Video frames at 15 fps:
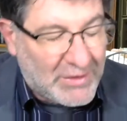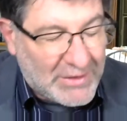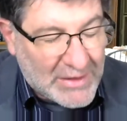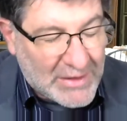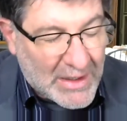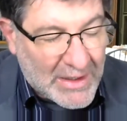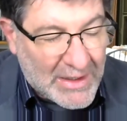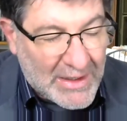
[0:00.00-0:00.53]

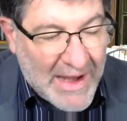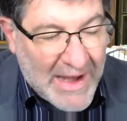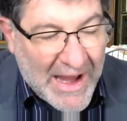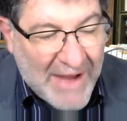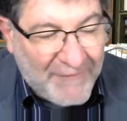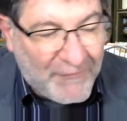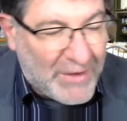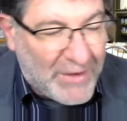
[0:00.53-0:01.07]

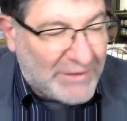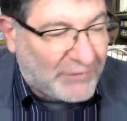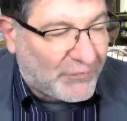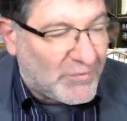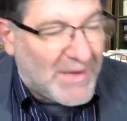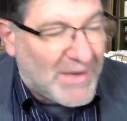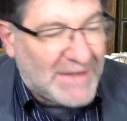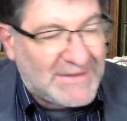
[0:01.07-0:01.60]
halfway through
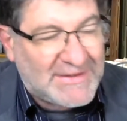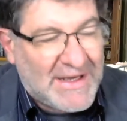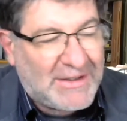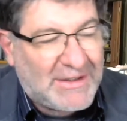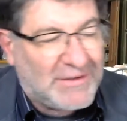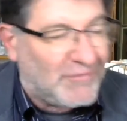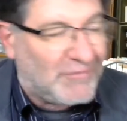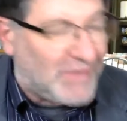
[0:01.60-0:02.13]
my
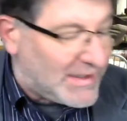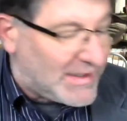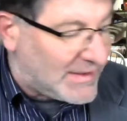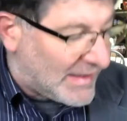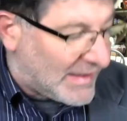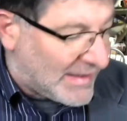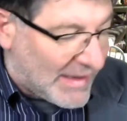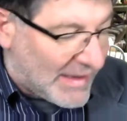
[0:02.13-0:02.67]
second read,
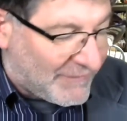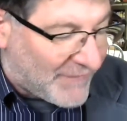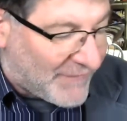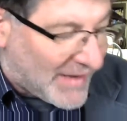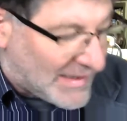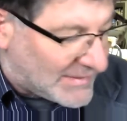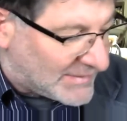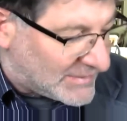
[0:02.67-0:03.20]
and I
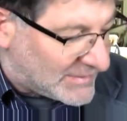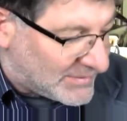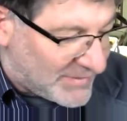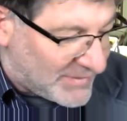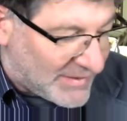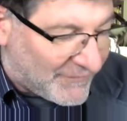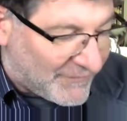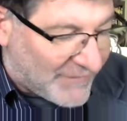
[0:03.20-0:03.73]
find it to
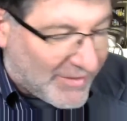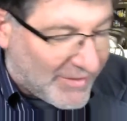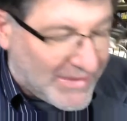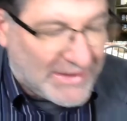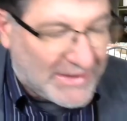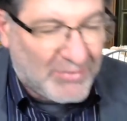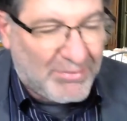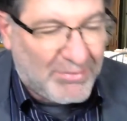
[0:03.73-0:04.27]
be a very
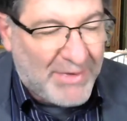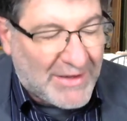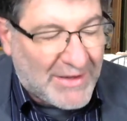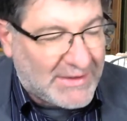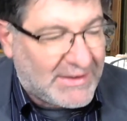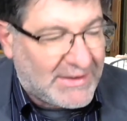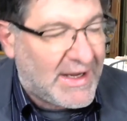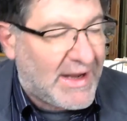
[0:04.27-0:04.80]

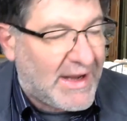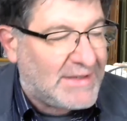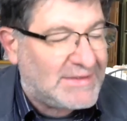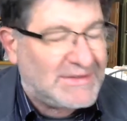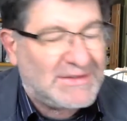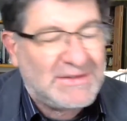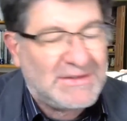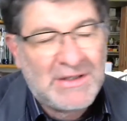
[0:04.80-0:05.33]
compelling
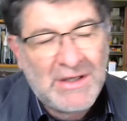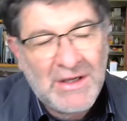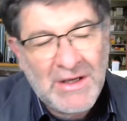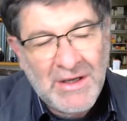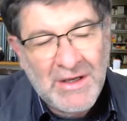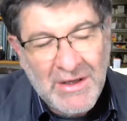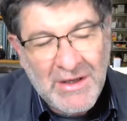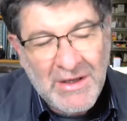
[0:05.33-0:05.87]
case
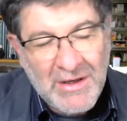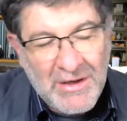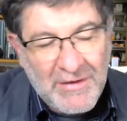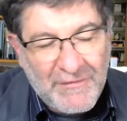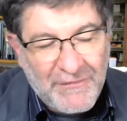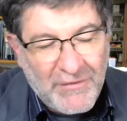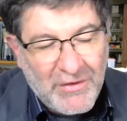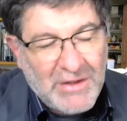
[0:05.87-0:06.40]

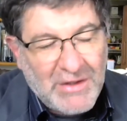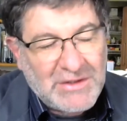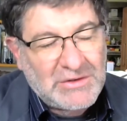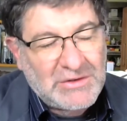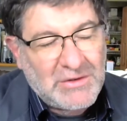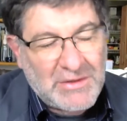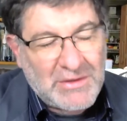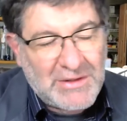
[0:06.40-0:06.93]
for
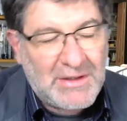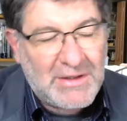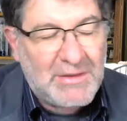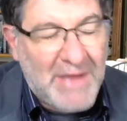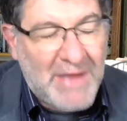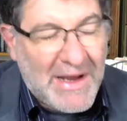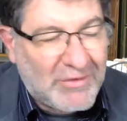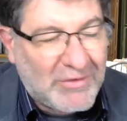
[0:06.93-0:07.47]
the
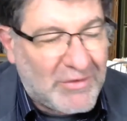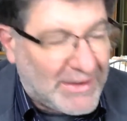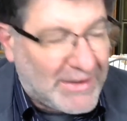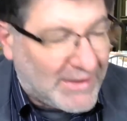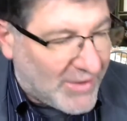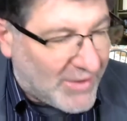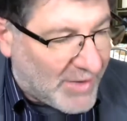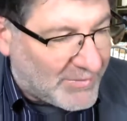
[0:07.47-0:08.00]

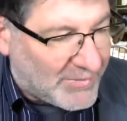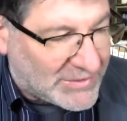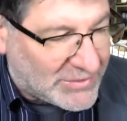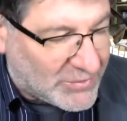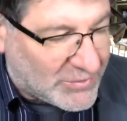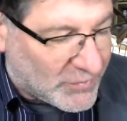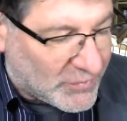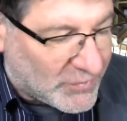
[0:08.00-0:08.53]
macroeconomic
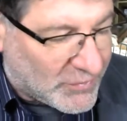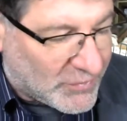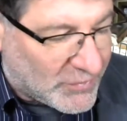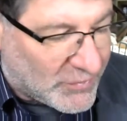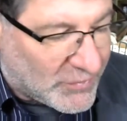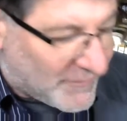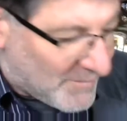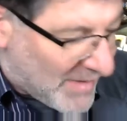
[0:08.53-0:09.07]
school
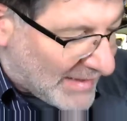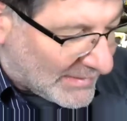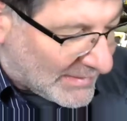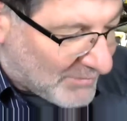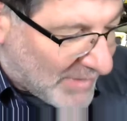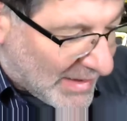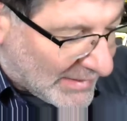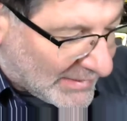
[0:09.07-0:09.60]
of
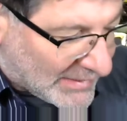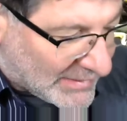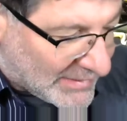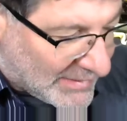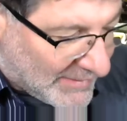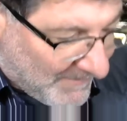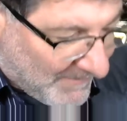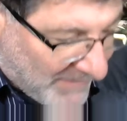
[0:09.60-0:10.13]
market
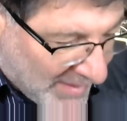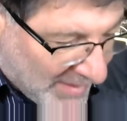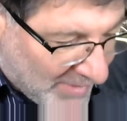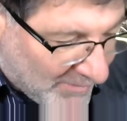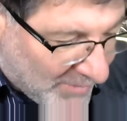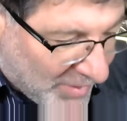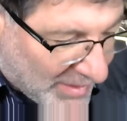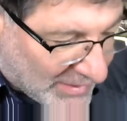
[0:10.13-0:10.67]

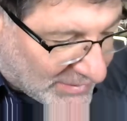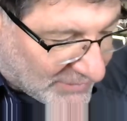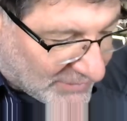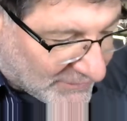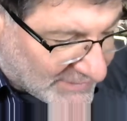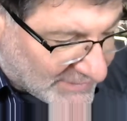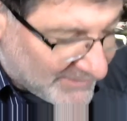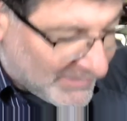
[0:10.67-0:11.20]

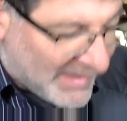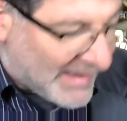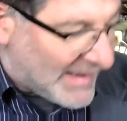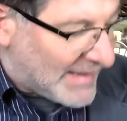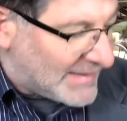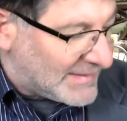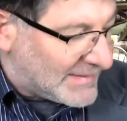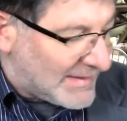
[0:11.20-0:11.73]
monetarism.
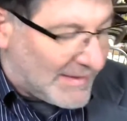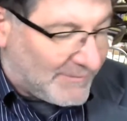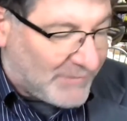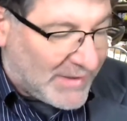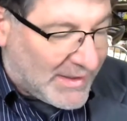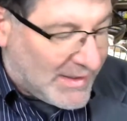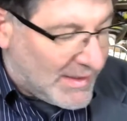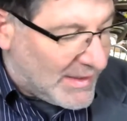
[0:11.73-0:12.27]
And
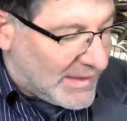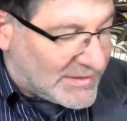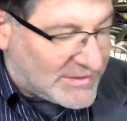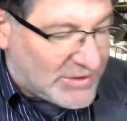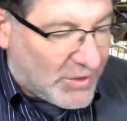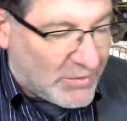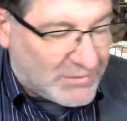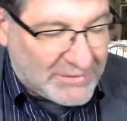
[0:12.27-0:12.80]
it's
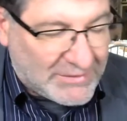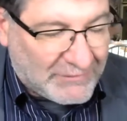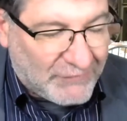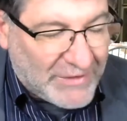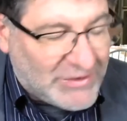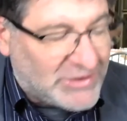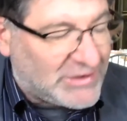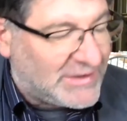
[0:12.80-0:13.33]
so
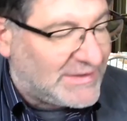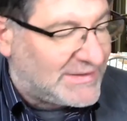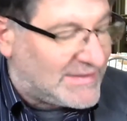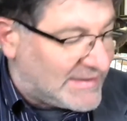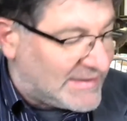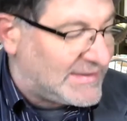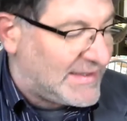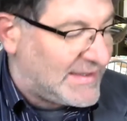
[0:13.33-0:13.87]
richly
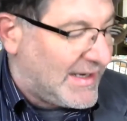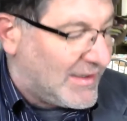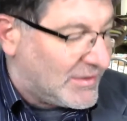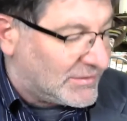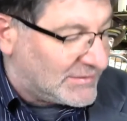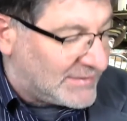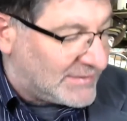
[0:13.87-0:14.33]
detailed,